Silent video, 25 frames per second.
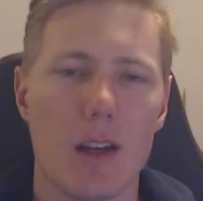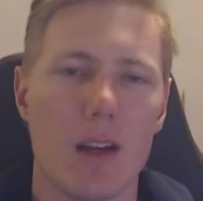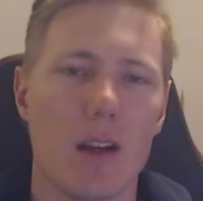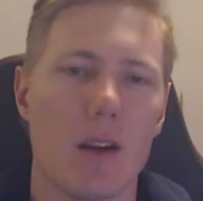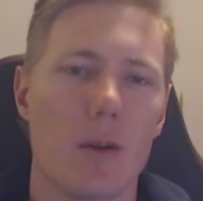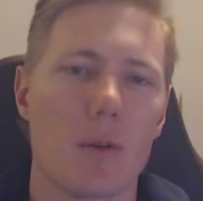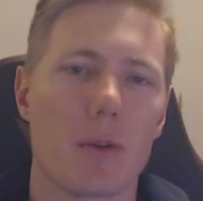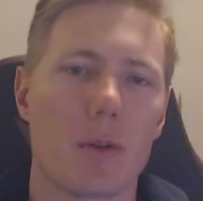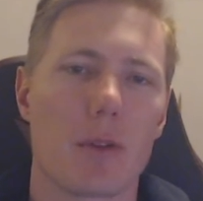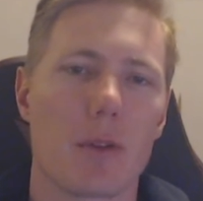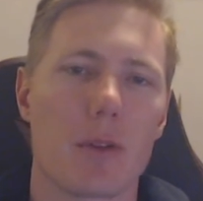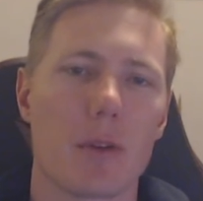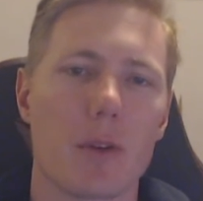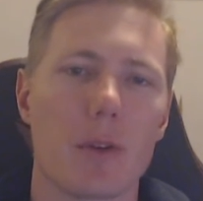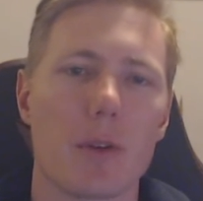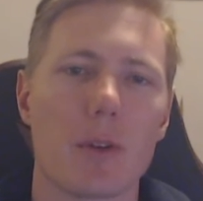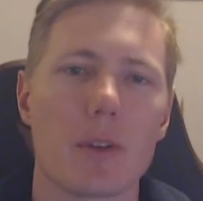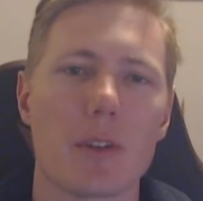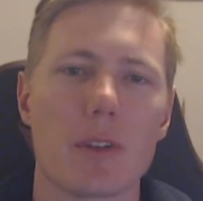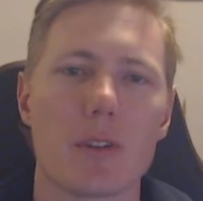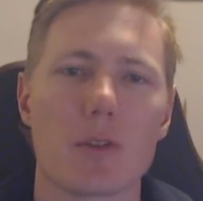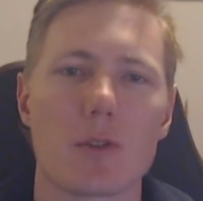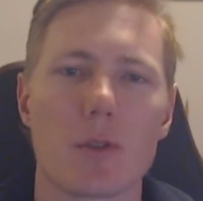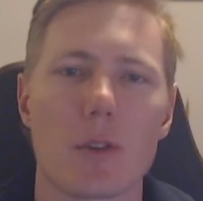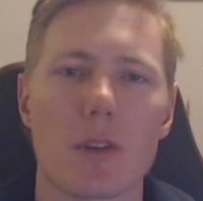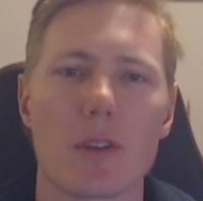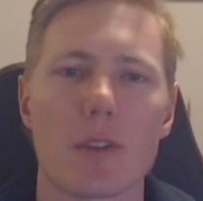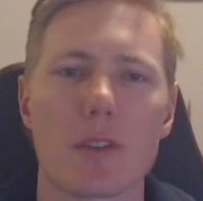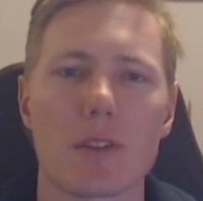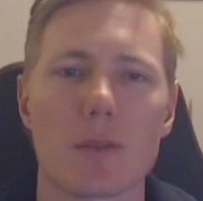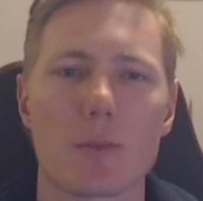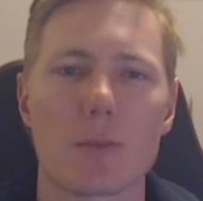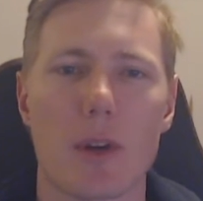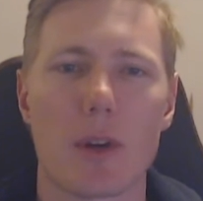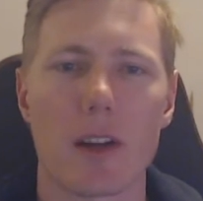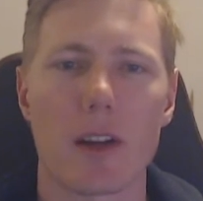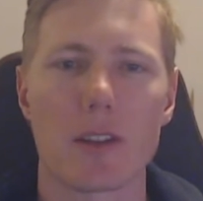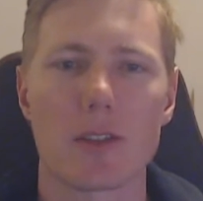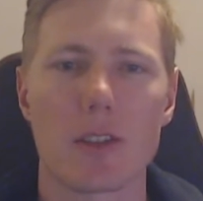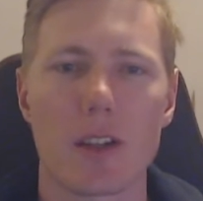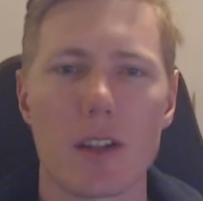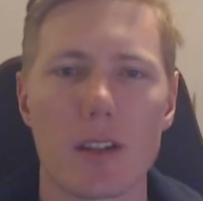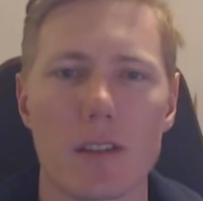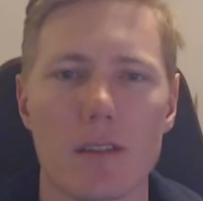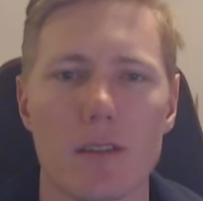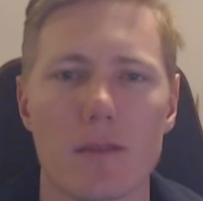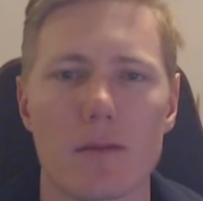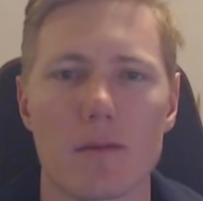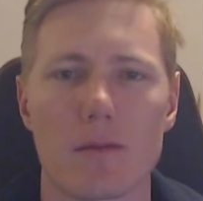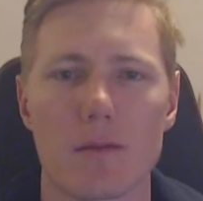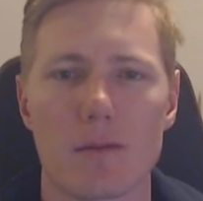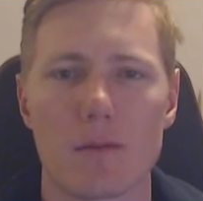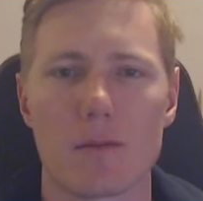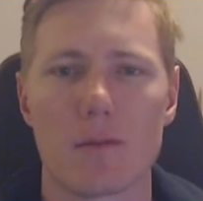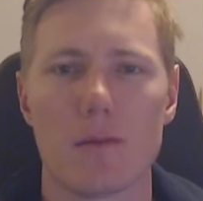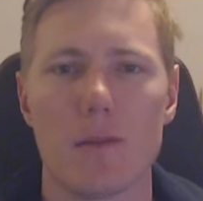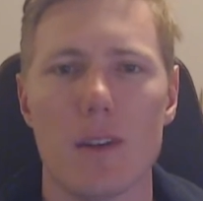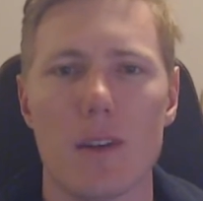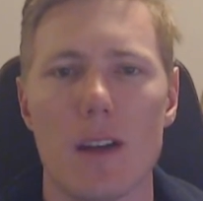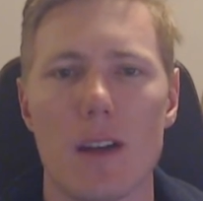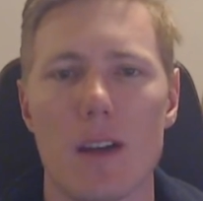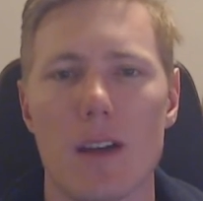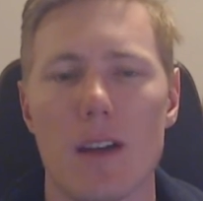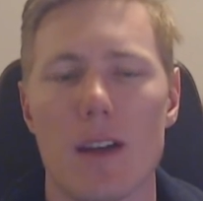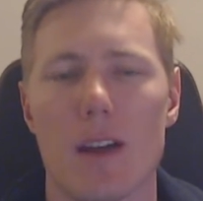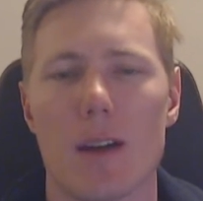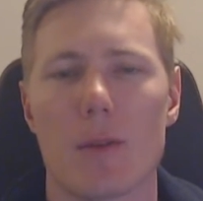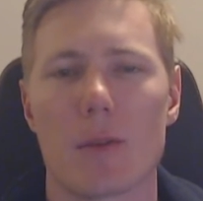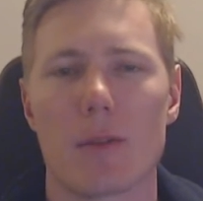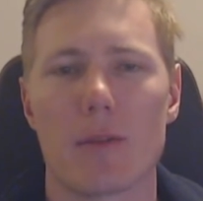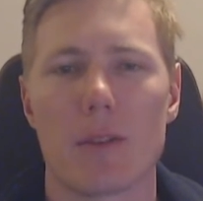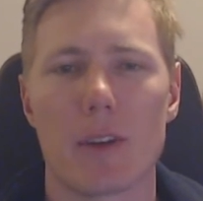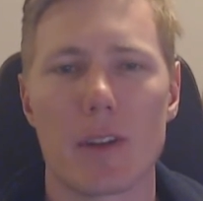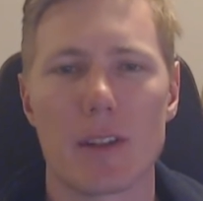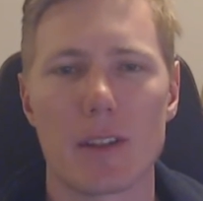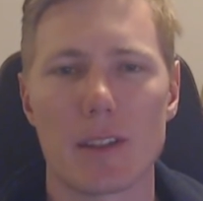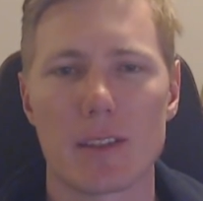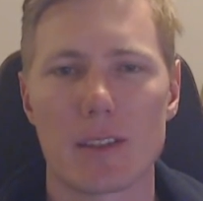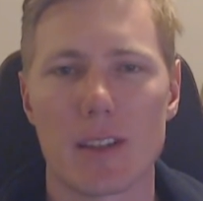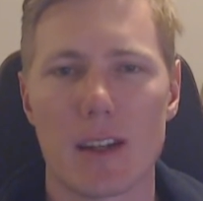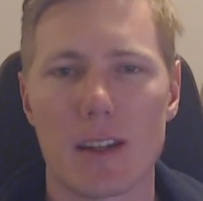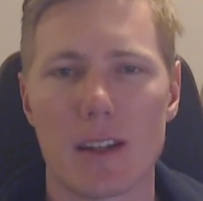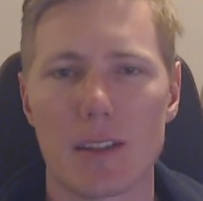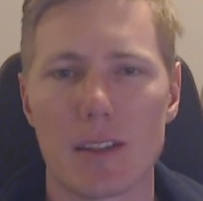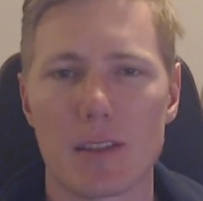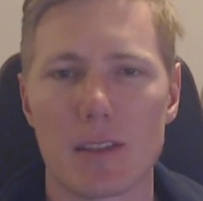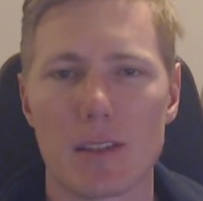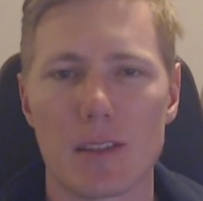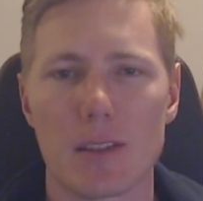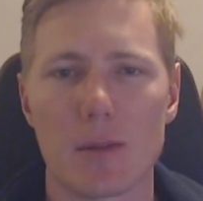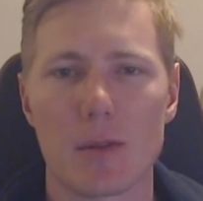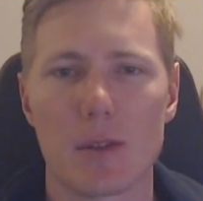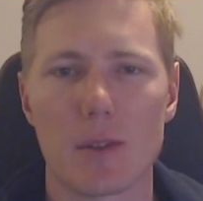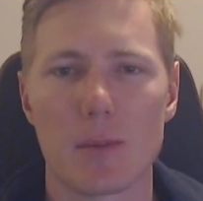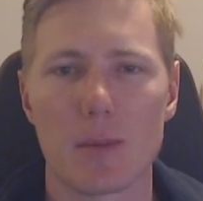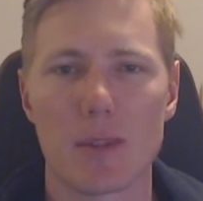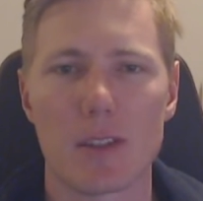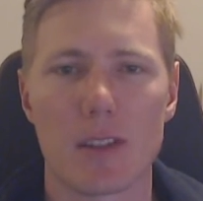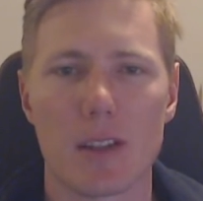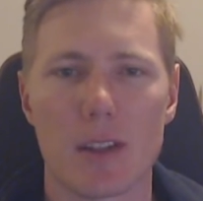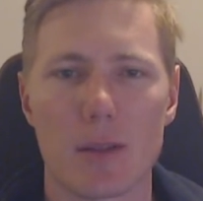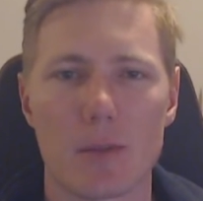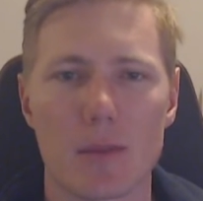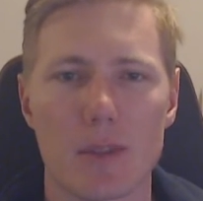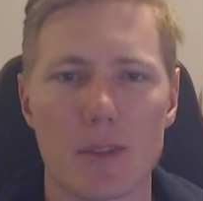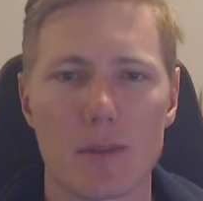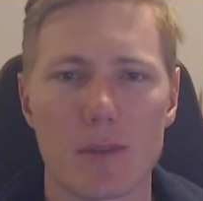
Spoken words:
We thoroughly enjoyed this project, and we're very excited to see what it becomes.